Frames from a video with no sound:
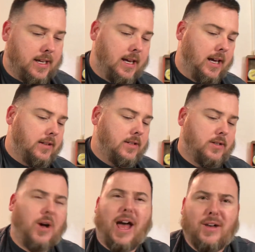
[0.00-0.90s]
Yes.
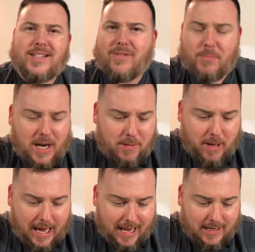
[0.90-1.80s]
So how's everybody
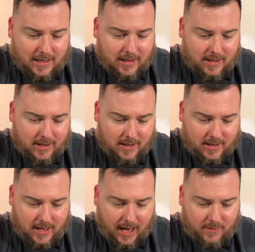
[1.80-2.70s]
been?
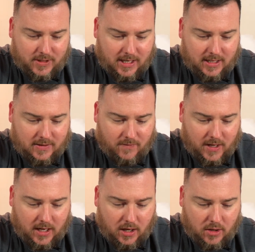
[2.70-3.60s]
I've seen some
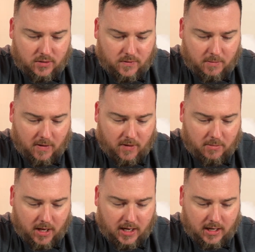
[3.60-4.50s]
videos from
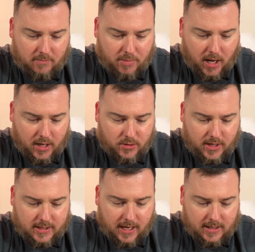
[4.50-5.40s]
everybody.
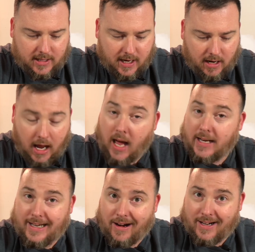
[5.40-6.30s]
Padres out there.
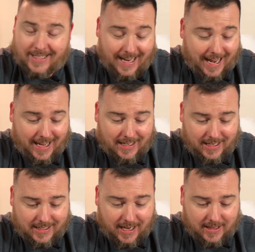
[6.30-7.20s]
Uh, Derek Tant
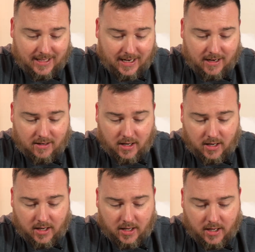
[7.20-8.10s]
is out there uh,
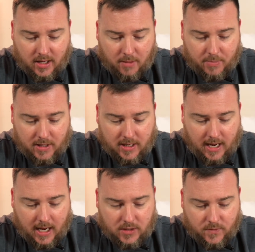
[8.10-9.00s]
up in
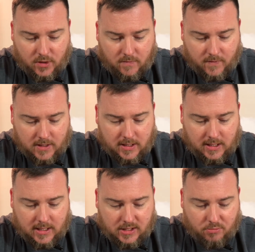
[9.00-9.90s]
Nashville
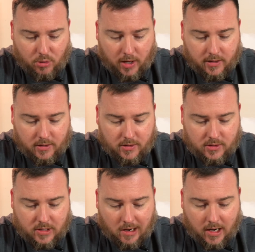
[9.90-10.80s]
visiting his
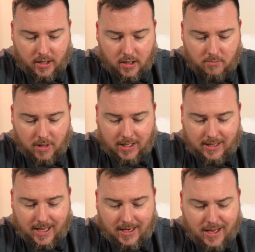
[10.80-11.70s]
brothers. Sorry I couldn't
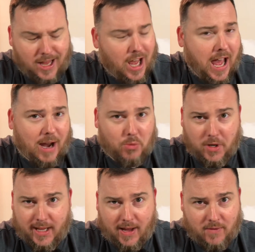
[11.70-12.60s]
make that. I
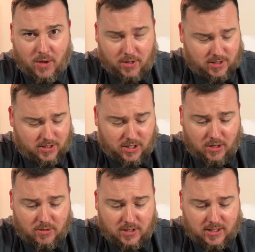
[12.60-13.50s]
really have no
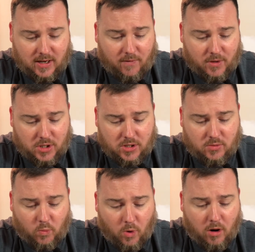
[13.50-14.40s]
excuse except for
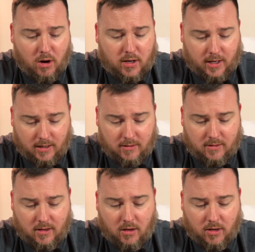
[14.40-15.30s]
just work
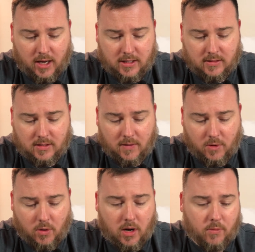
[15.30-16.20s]
and all kinds of
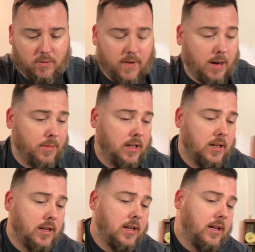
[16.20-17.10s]
stuff going on with
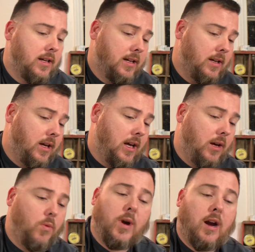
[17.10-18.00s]
family
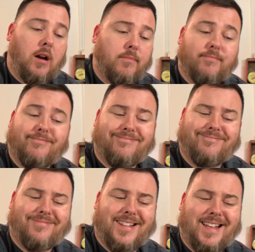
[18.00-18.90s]
uh, where
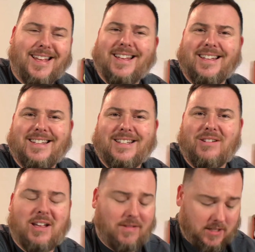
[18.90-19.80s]
I just
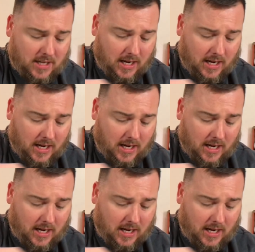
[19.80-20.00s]
don't have the